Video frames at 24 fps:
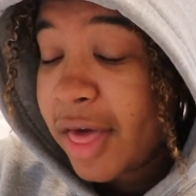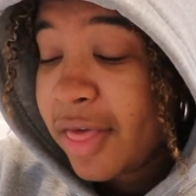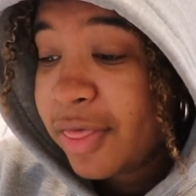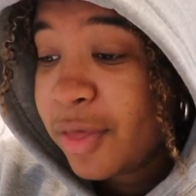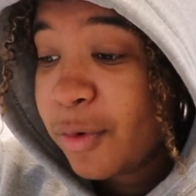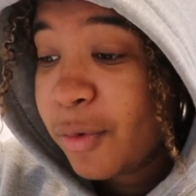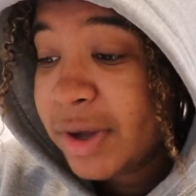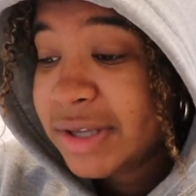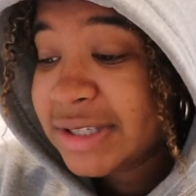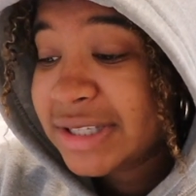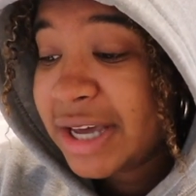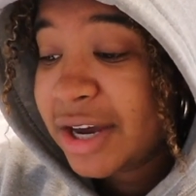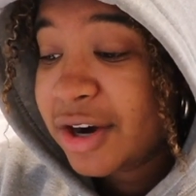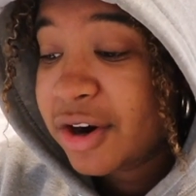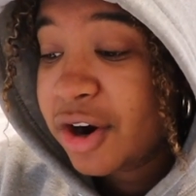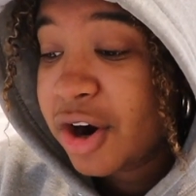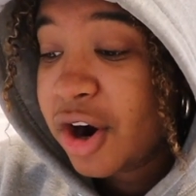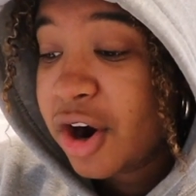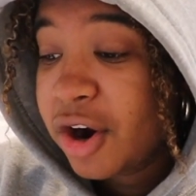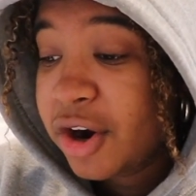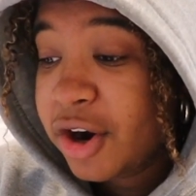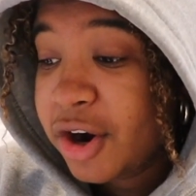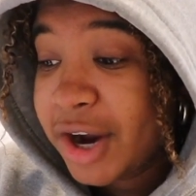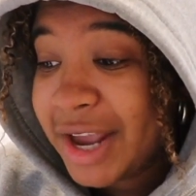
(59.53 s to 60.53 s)
the ones that are
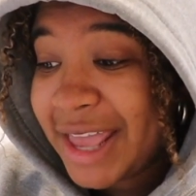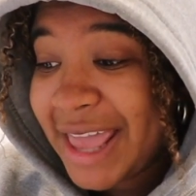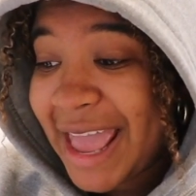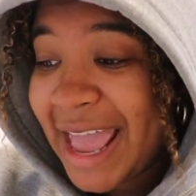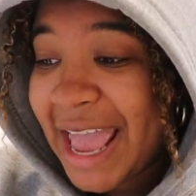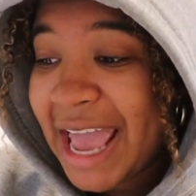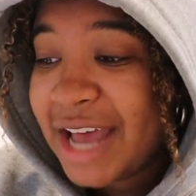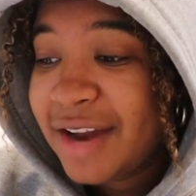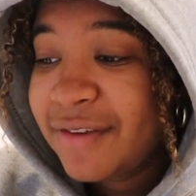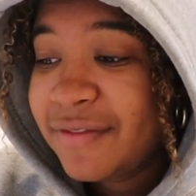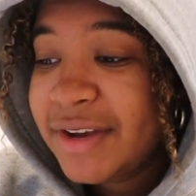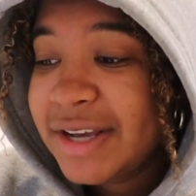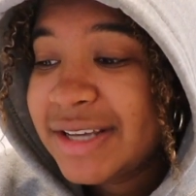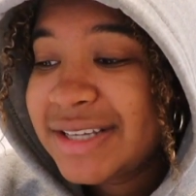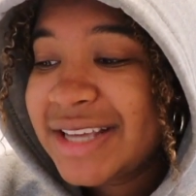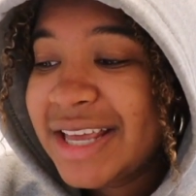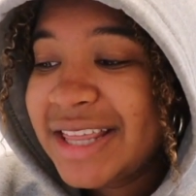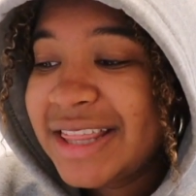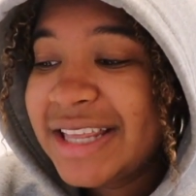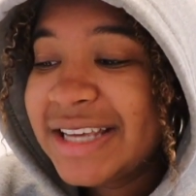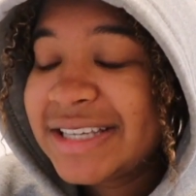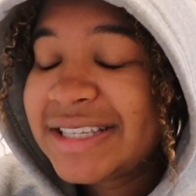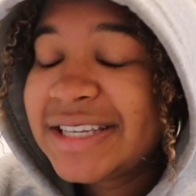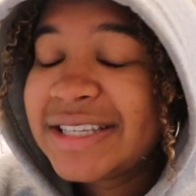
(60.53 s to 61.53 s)
on our canvas,
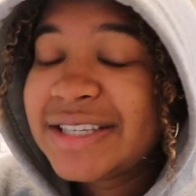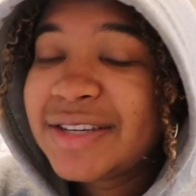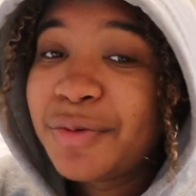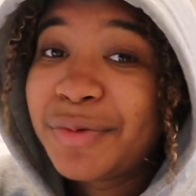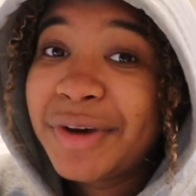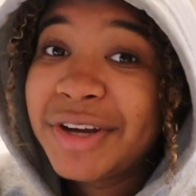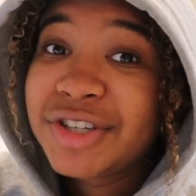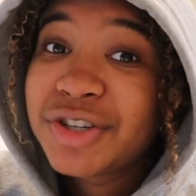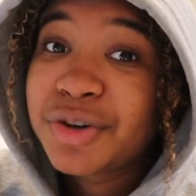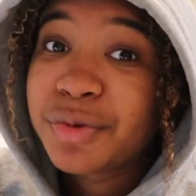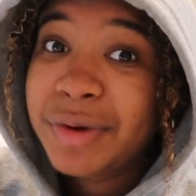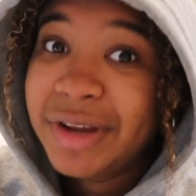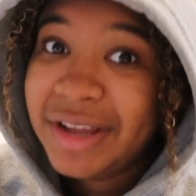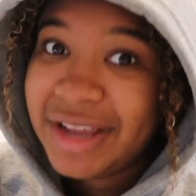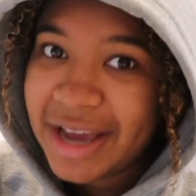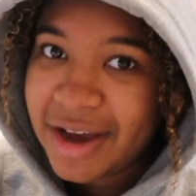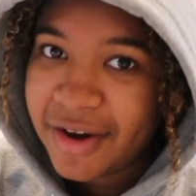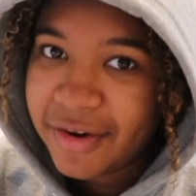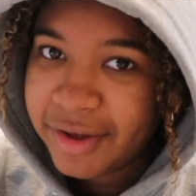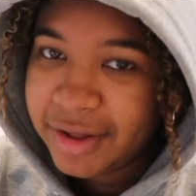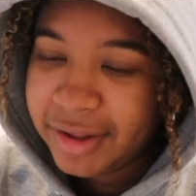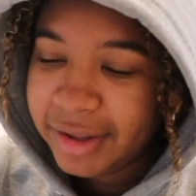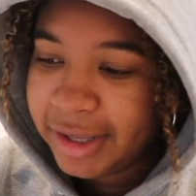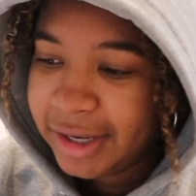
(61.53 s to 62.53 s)
and this is a way to
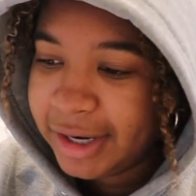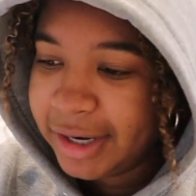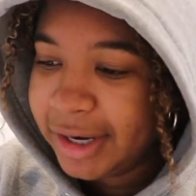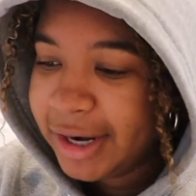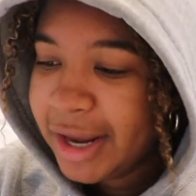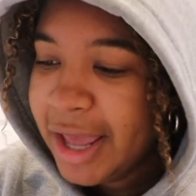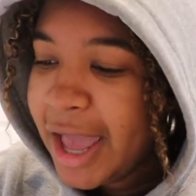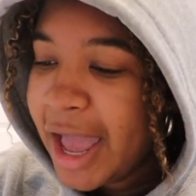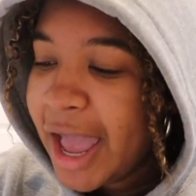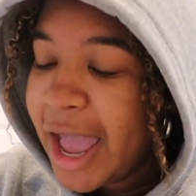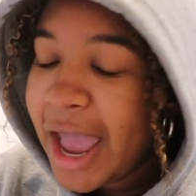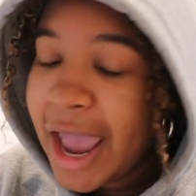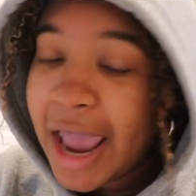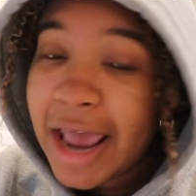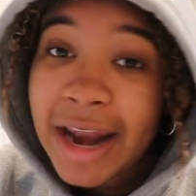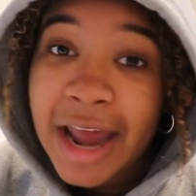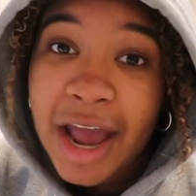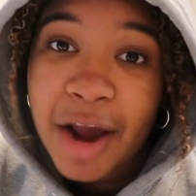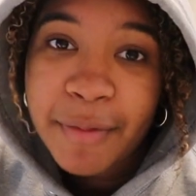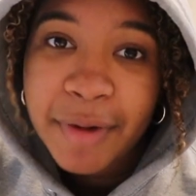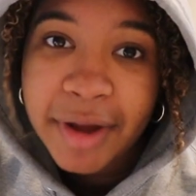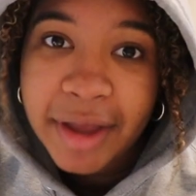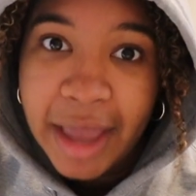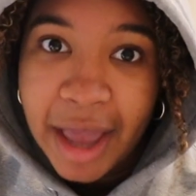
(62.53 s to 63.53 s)
recalculate it. And
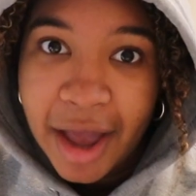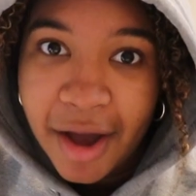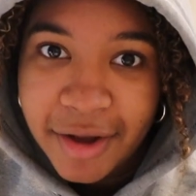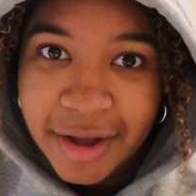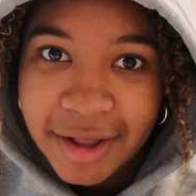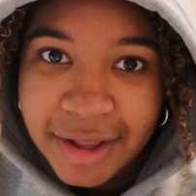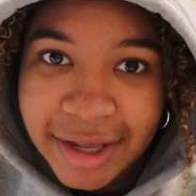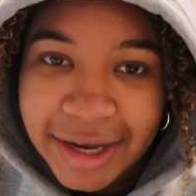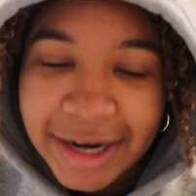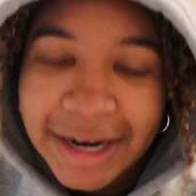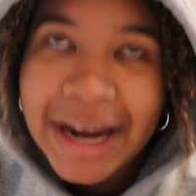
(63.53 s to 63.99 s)
I recalculate